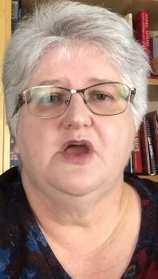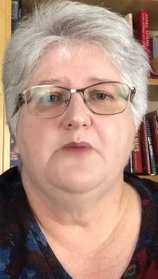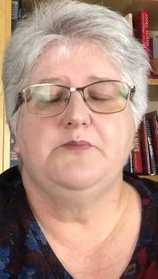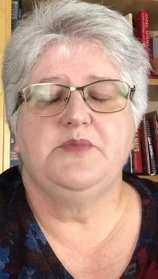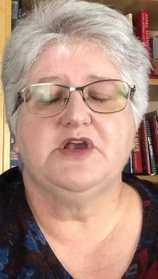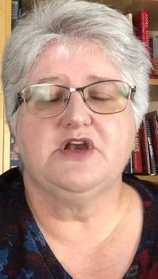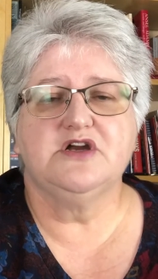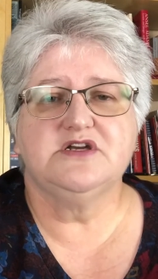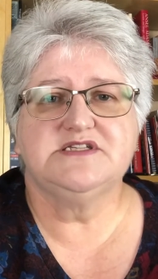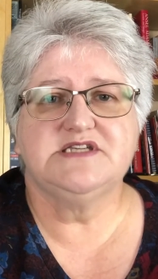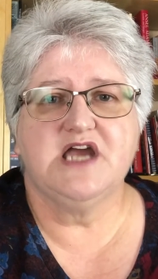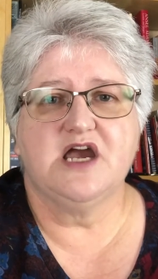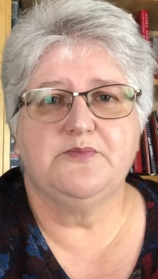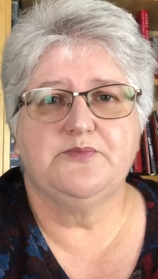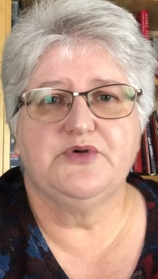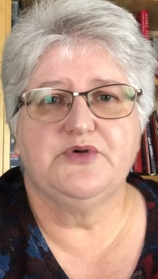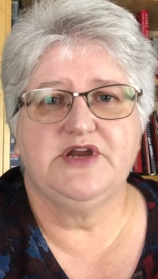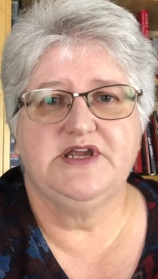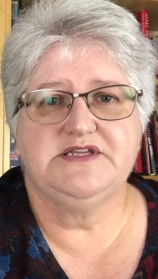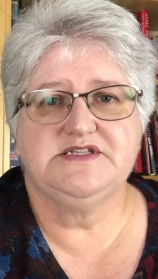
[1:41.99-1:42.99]
Because our
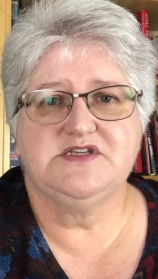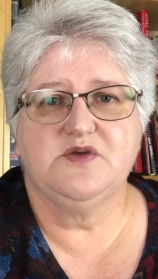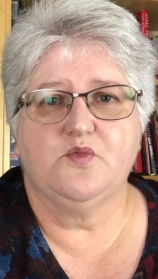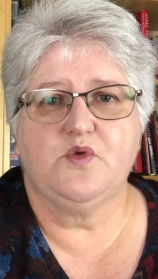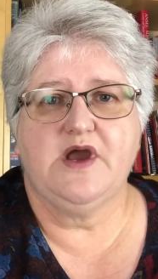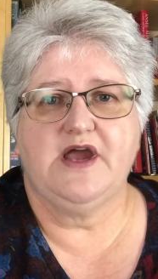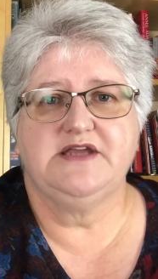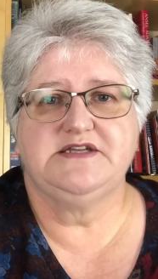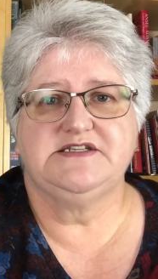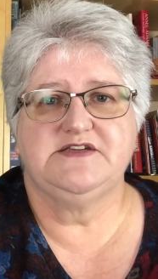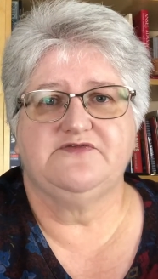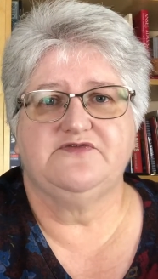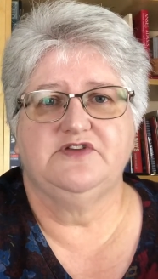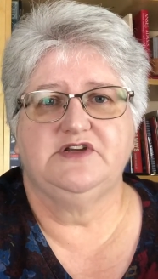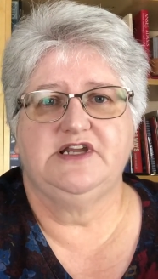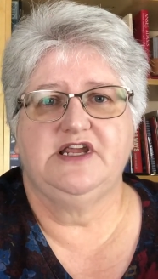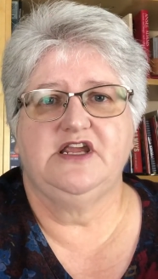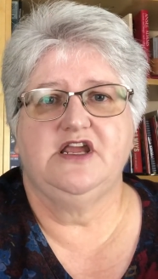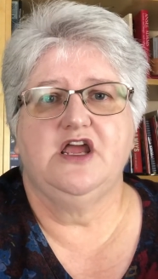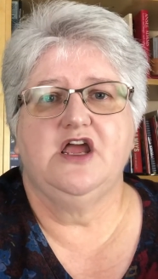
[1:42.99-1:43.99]
brains are wired
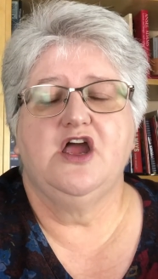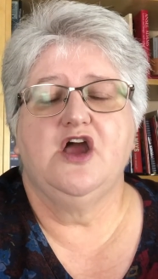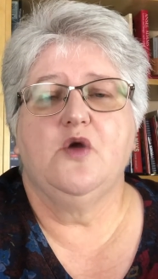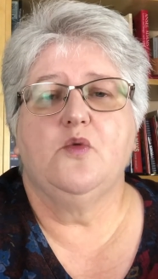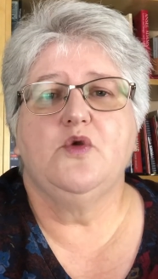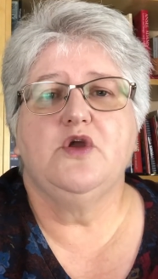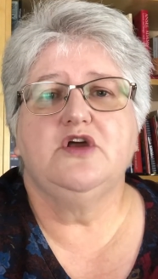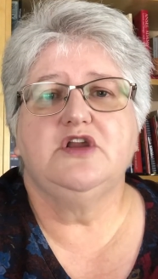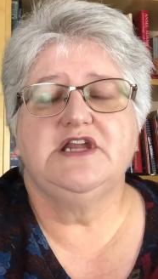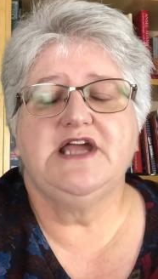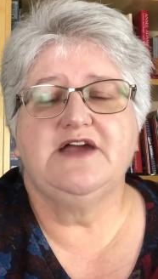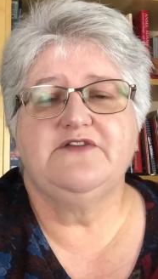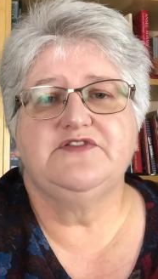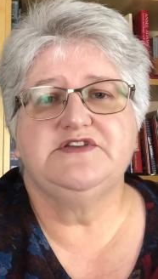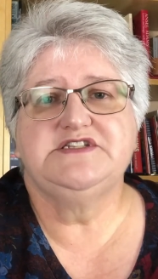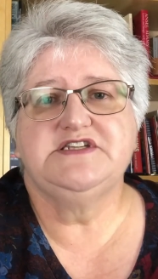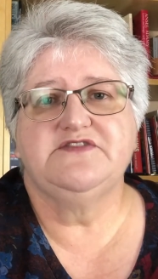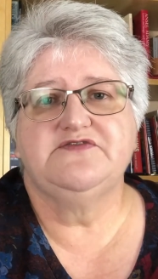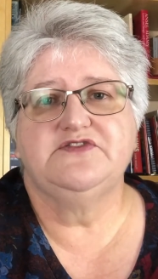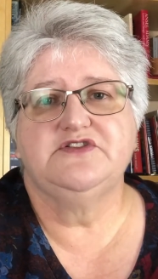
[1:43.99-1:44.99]
differently, we all have a
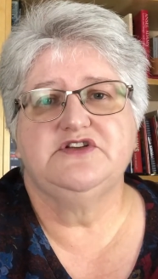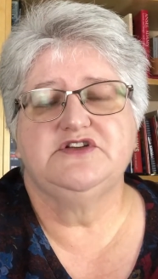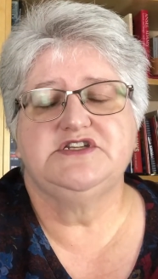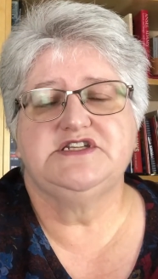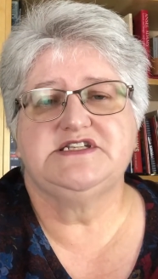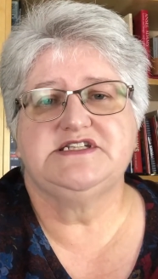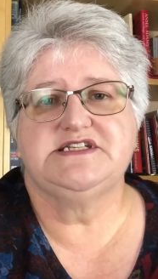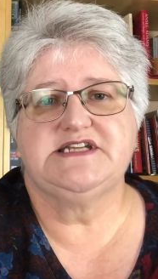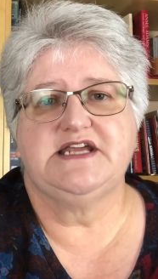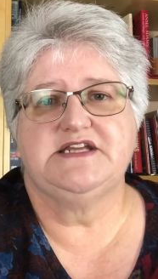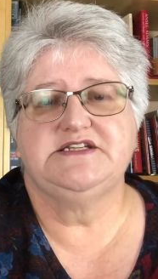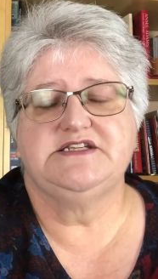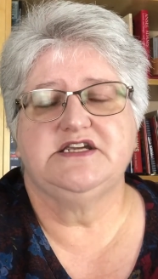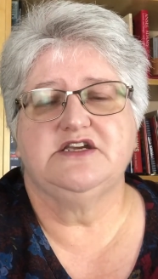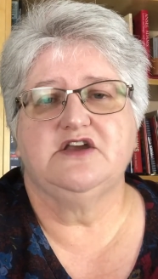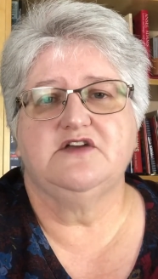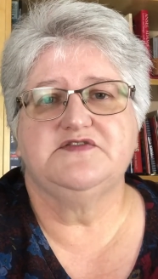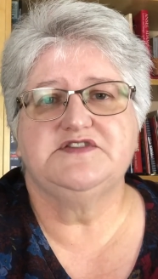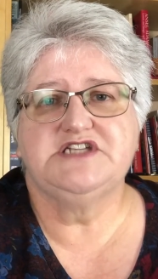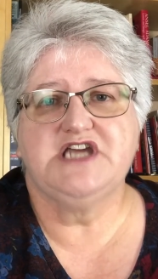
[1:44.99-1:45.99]
different understanding
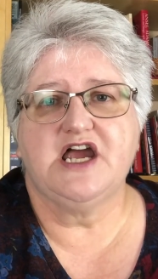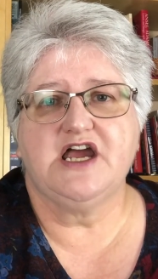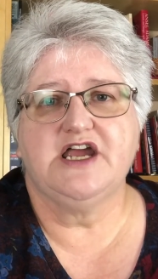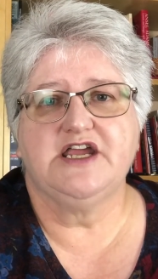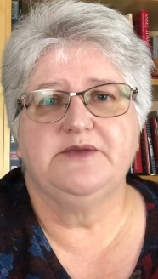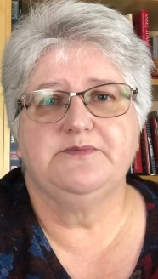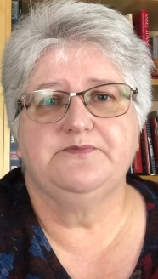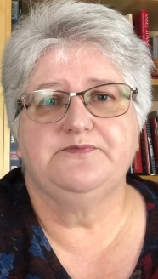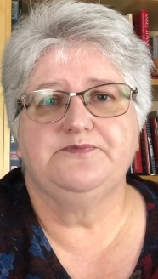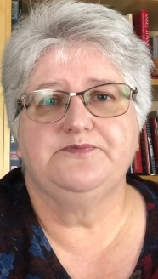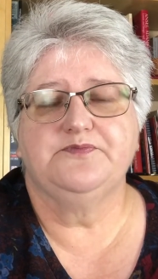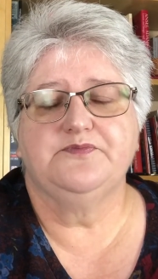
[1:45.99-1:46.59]
of time.